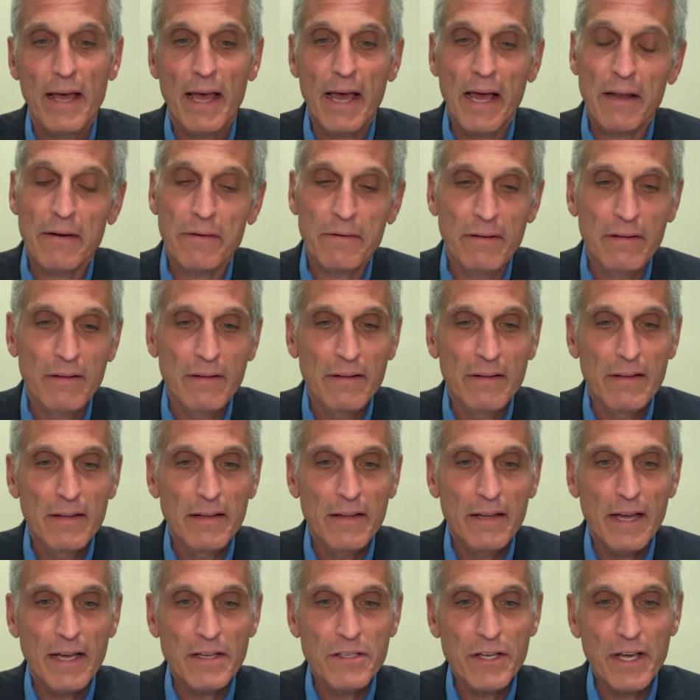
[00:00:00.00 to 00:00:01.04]
And
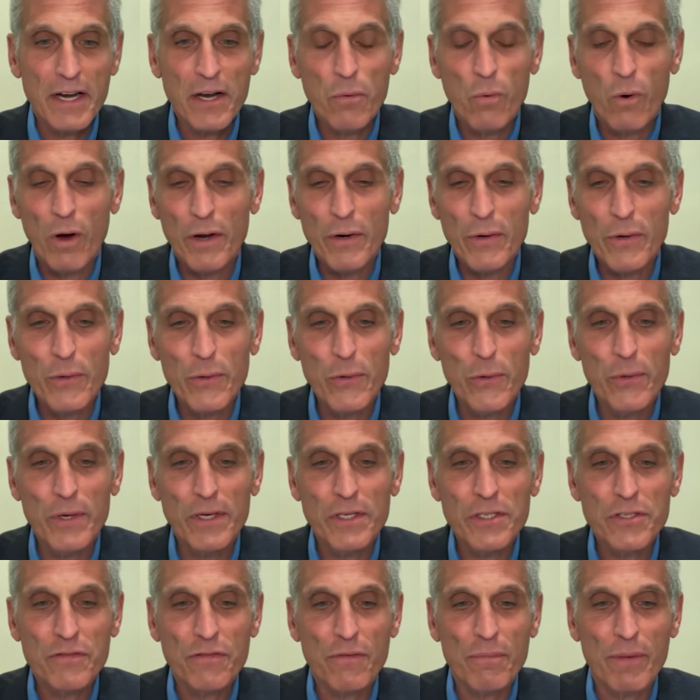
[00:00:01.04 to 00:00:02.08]
as anyone
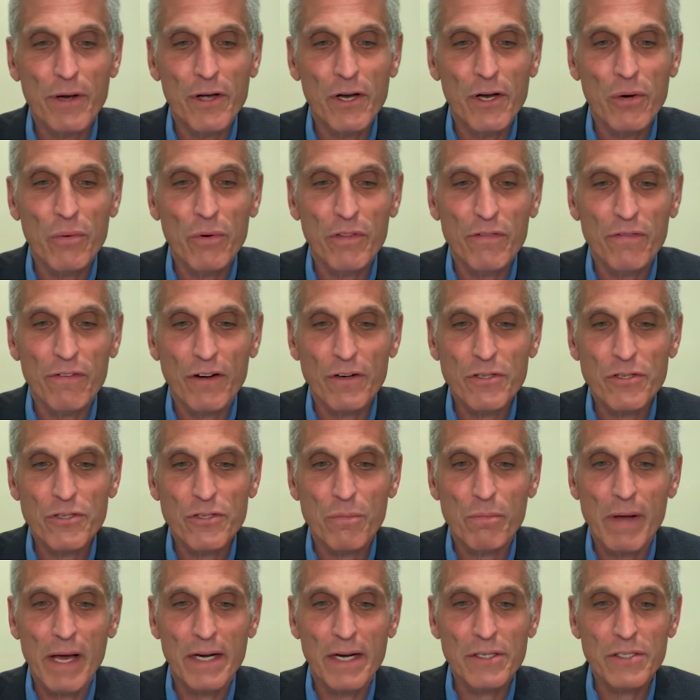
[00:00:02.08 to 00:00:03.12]
who is familiar with
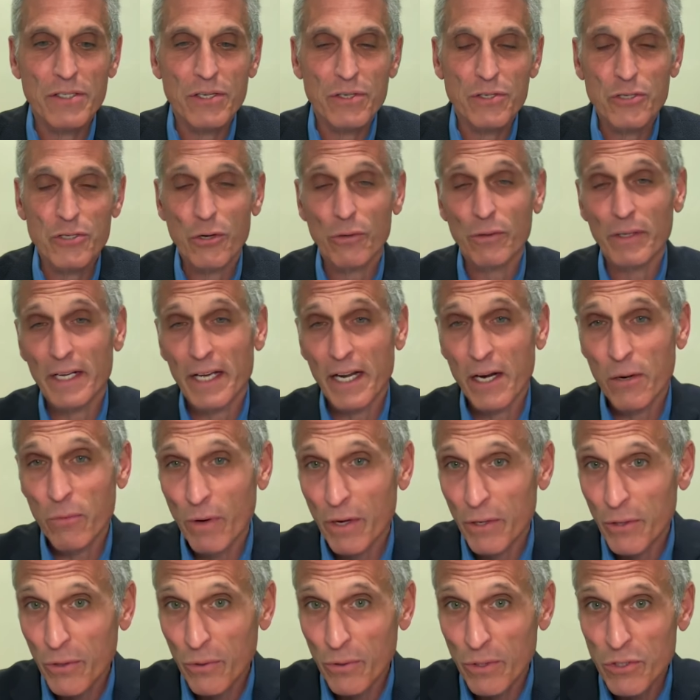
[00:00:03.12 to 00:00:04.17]
functional medicine, certainly
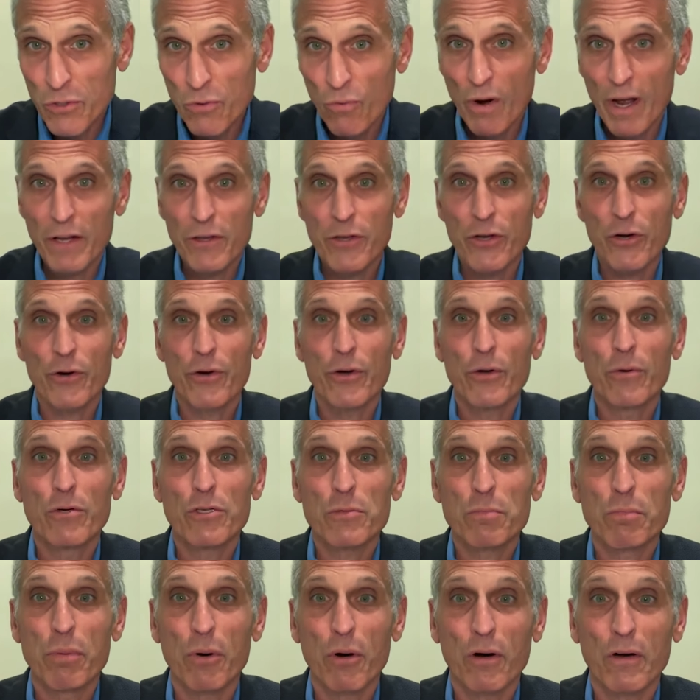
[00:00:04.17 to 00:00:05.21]
anyone who has read your
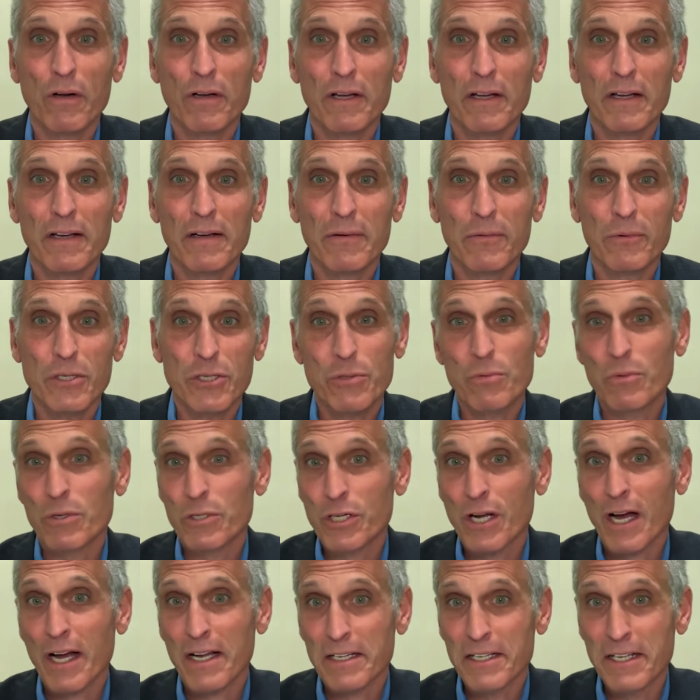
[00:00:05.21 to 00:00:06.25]
newest book, and which
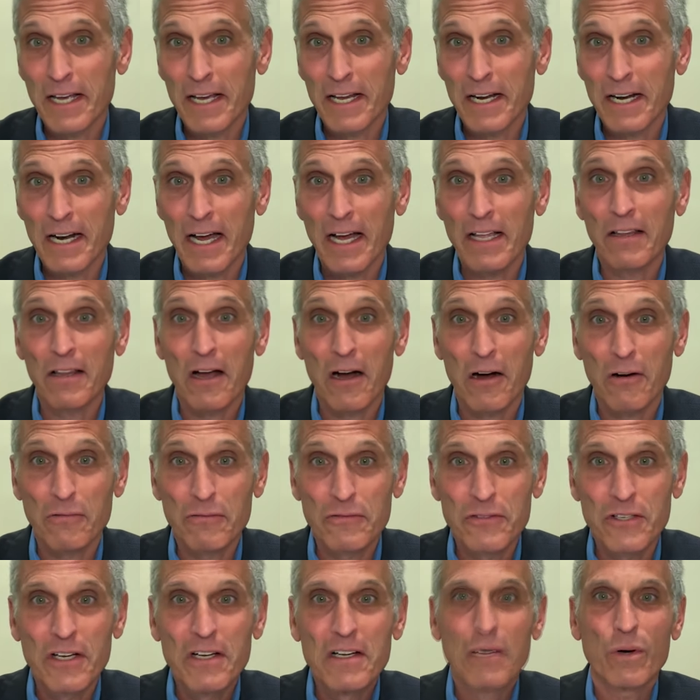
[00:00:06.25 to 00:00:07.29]
which I did and I
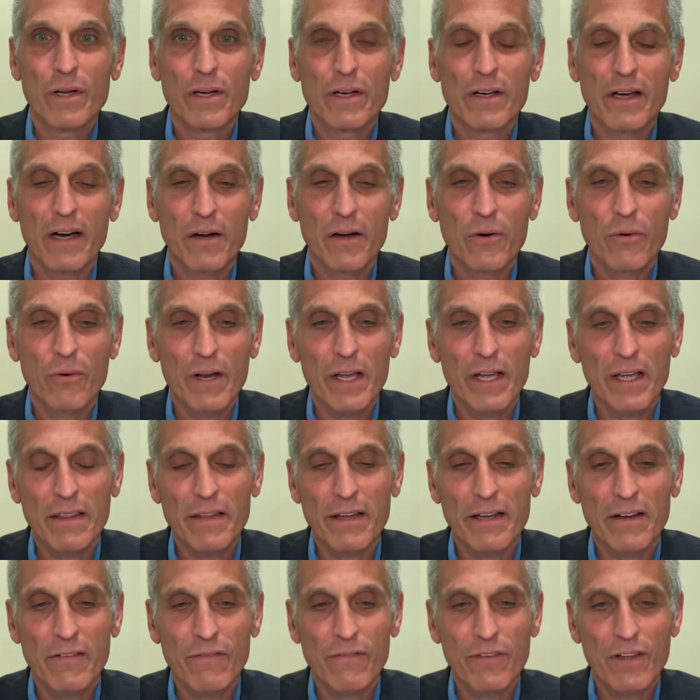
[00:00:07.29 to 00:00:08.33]
loved, would agree
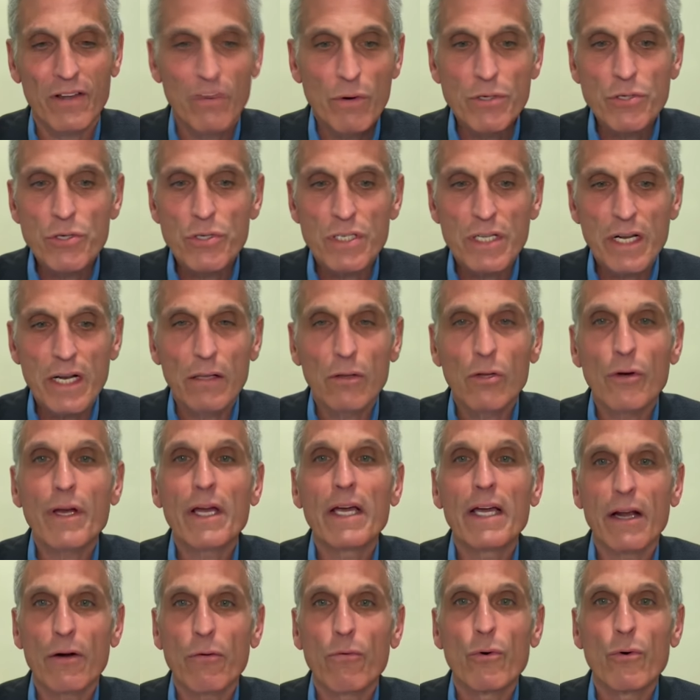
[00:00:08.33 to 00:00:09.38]
that if you're interested in
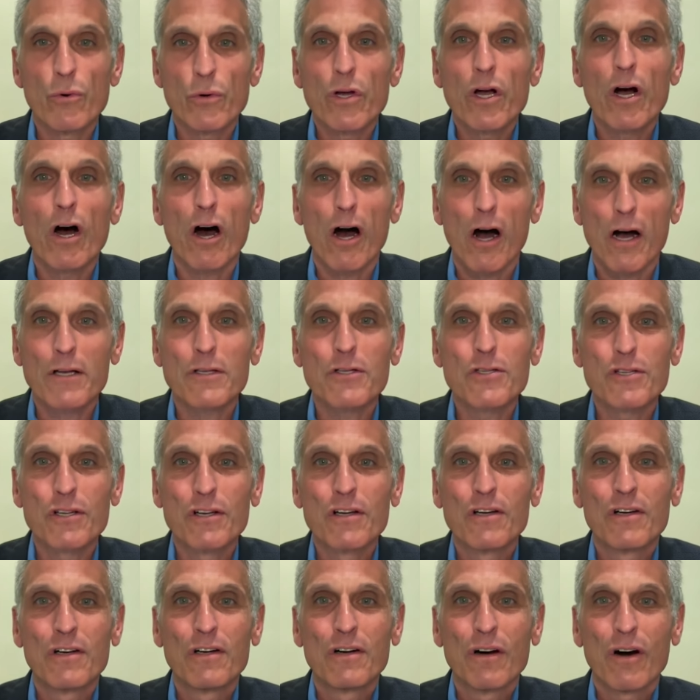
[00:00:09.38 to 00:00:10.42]
looking at root cause
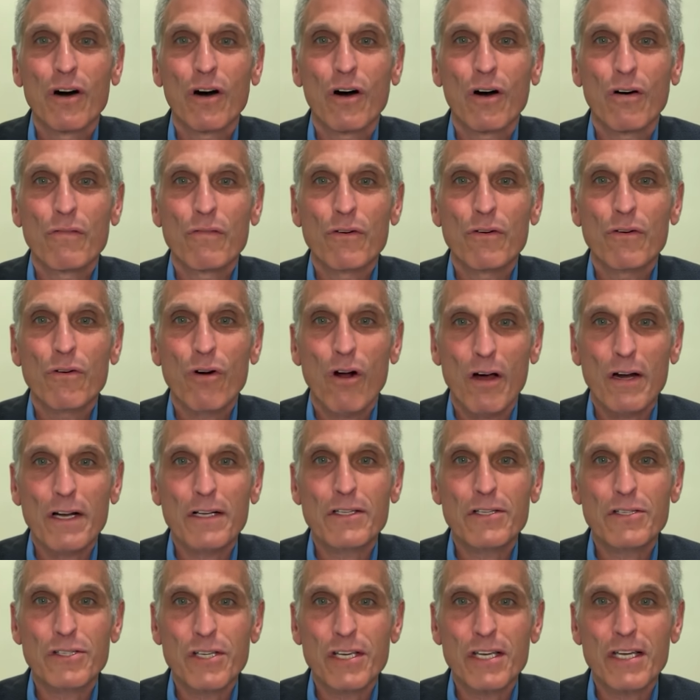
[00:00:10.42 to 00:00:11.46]
of
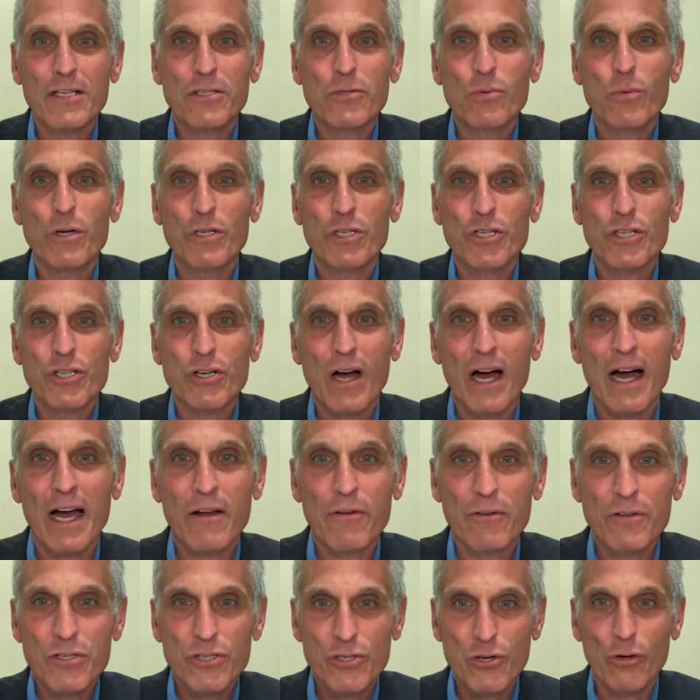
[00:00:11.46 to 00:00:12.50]
chronic disease, which
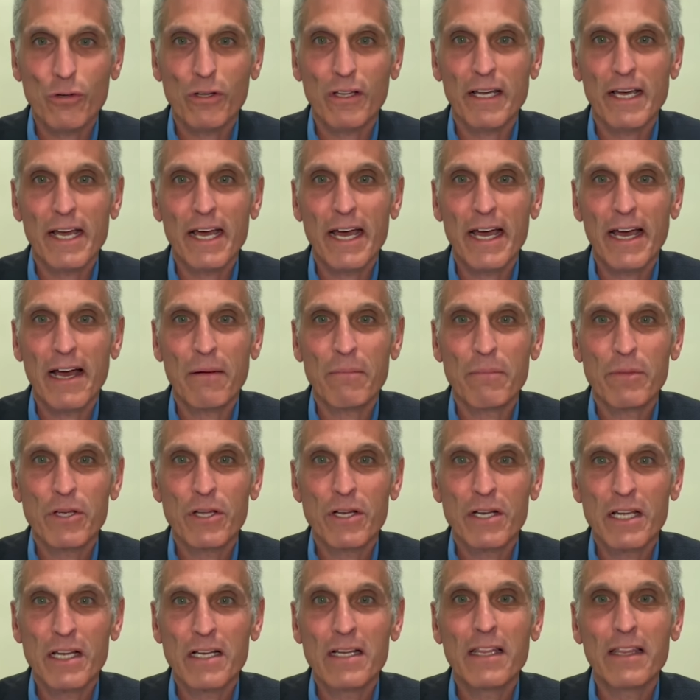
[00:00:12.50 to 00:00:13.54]
I certainly am,
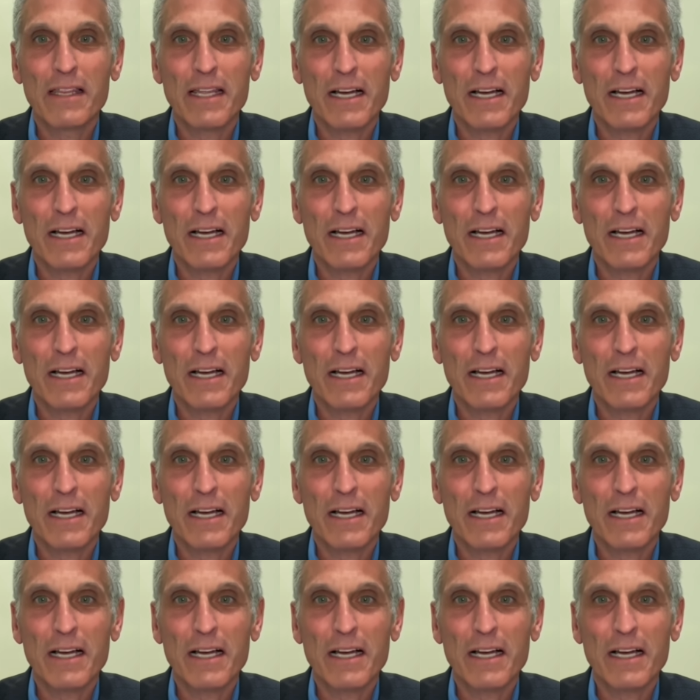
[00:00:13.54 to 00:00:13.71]
you need to